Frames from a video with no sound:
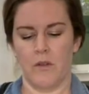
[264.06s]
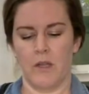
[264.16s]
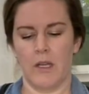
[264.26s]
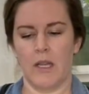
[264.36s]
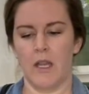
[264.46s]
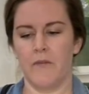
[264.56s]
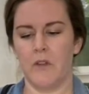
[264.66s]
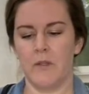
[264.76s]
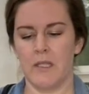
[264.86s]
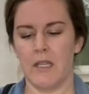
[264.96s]
And again, if
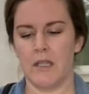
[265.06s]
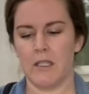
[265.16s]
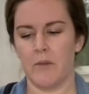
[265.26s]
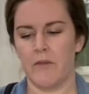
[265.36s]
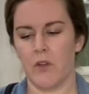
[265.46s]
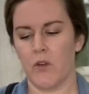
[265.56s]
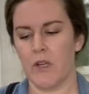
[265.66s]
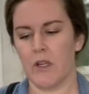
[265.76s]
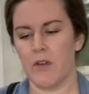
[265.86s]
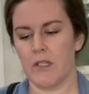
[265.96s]
you see that some of your
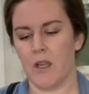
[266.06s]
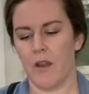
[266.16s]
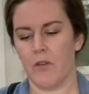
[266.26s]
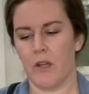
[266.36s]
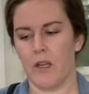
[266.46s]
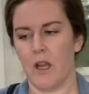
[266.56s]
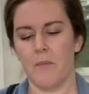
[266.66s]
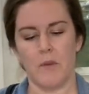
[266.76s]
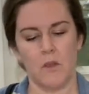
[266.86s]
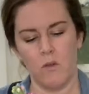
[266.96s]
greenery is covering it
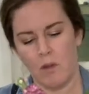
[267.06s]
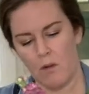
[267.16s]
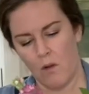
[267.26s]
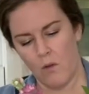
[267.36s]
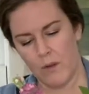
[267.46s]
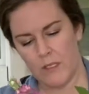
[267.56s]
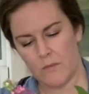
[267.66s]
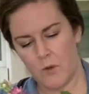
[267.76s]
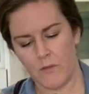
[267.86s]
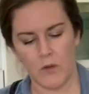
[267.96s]
up, you can always
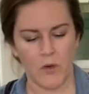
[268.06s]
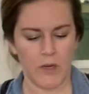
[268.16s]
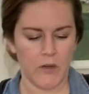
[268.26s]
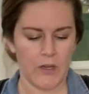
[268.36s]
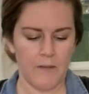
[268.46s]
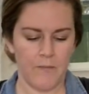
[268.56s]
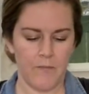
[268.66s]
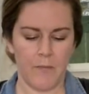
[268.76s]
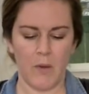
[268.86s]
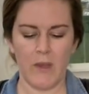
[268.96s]
move your greenery,
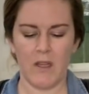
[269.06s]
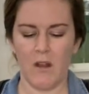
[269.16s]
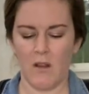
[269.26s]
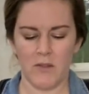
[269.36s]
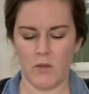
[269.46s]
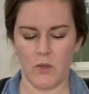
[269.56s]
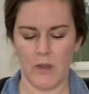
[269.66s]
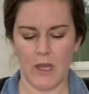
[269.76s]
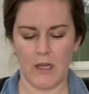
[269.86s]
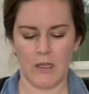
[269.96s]
but we can also do
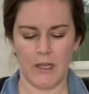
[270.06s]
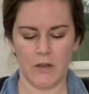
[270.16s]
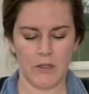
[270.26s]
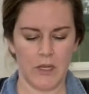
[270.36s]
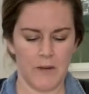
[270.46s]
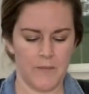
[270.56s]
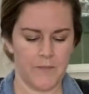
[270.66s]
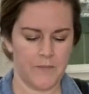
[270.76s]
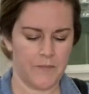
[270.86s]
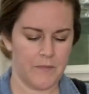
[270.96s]
that at a later time.
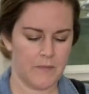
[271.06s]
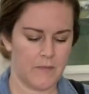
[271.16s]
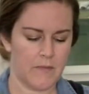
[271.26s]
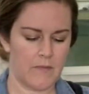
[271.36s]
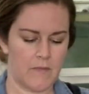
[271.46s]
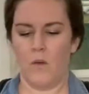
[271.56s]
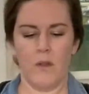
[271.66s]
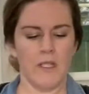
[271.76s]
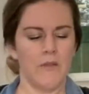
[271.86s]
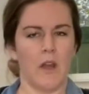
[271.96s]

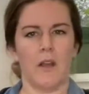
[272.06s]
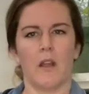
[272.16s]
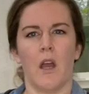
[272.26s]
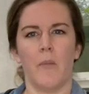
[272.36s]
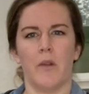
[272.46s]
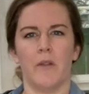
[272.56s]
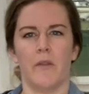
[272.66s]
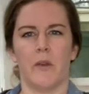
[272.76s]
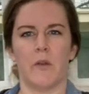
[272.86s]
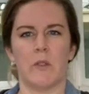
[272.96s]
Once I've got a couple of
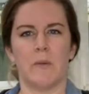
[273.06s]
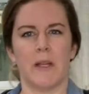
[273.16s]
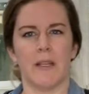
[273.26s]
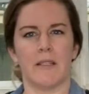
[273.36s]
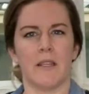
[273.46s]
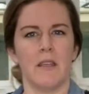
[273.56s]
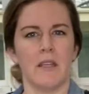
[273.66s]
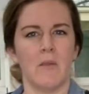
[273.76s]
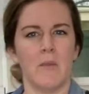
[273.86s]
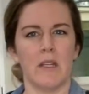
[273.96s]
those placed, I
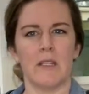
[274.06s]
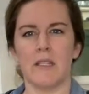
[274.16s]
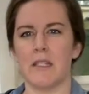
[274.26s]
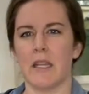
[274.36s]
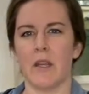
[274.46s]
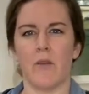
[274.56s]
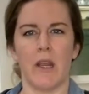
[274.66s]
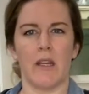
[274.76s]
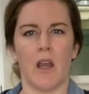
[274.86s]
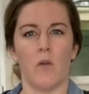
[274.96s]
think I'm going to stay
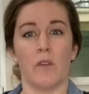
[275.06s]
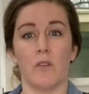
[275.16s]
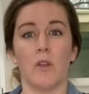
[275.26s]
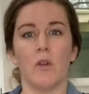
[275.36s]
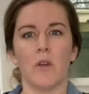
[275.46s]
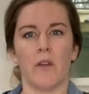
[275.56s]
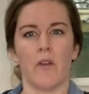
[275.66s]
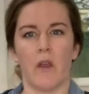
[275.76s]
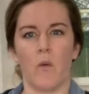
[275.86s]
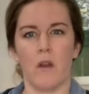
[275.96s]
right now with 2, and if
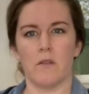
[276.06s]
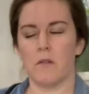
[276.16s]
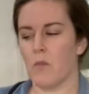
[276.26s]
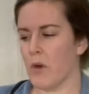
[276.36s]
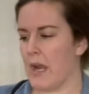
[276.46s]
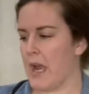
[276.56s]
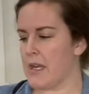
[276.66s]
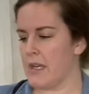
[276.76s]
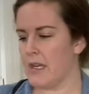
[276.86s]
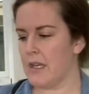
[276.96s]
I want some more
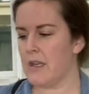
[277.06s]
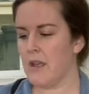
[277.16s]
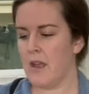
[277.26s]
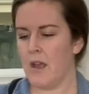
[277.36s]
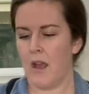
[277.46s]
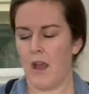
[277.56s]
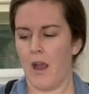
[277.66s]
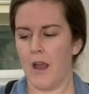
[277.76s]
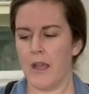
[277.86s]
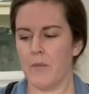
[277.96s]
added in,
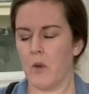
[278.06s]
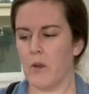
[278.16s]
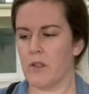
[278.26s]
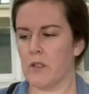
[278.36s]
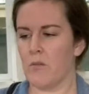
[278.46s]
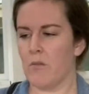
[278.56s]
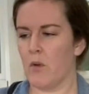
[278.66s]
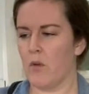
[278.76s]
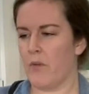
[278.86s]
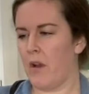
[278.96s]
I am going to
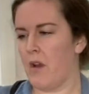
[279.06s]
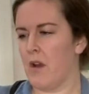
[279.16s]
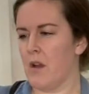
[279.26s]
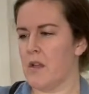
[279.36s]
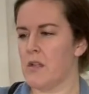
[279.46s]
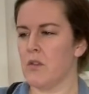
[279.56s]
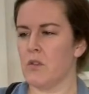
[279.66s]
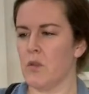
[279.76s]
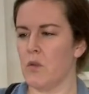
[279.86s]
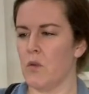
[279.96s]
move on
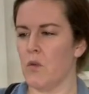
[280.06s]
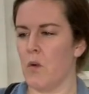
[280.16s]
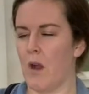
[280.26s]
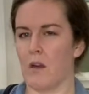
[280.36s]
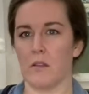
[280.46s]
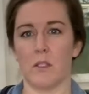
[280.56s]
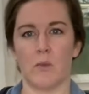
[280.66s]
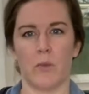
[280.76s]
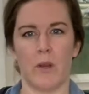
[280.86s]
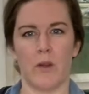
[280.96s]
to our
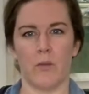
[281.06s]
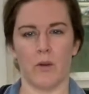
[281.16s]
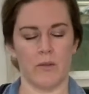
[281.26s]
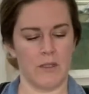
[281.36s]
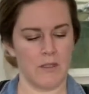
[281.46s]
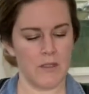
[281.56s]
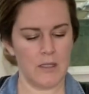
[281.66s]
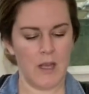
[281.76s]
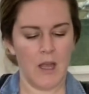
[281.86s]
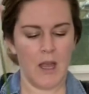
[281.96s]
spray roses.
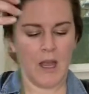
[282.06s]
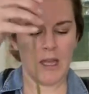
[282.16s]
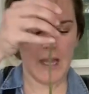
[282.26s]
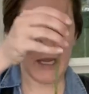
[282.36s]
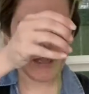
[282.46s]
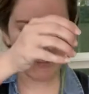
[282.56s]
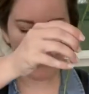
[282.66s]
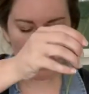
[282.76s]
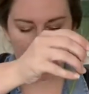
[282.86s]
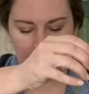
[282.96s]
I like
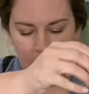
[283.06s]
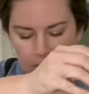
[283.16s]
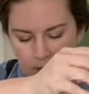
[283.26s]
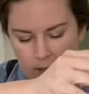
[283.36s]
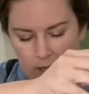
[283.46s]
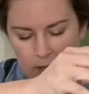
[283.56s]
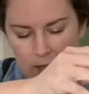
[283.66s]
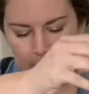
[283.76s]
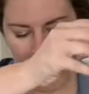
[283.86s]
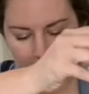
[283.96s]
these because
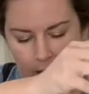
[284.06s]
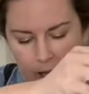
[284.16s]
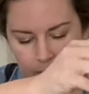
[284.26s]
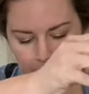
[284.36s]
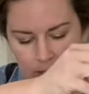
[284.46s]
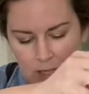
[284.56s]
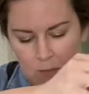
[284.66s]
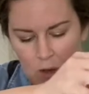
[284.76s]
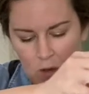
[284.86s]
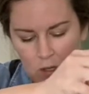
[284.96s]
they have a
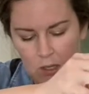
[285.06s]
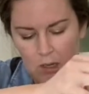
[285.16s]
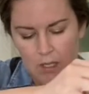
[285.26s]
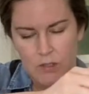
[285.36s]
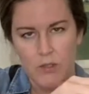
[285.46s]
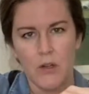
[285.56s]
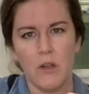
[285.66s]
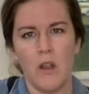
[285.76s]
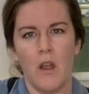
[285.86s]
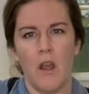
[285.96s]
small
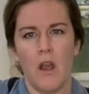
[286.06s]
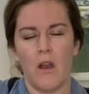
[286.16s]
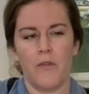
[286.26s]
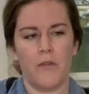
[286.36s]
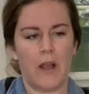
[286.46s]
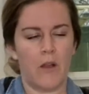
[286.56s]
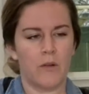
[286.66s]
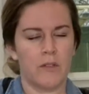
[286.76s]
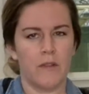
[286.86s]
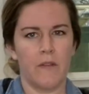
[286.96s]
cluster of
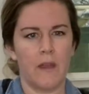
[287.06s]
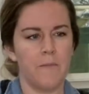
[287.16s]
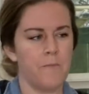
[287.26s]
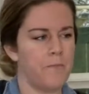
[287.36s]
flowers in them.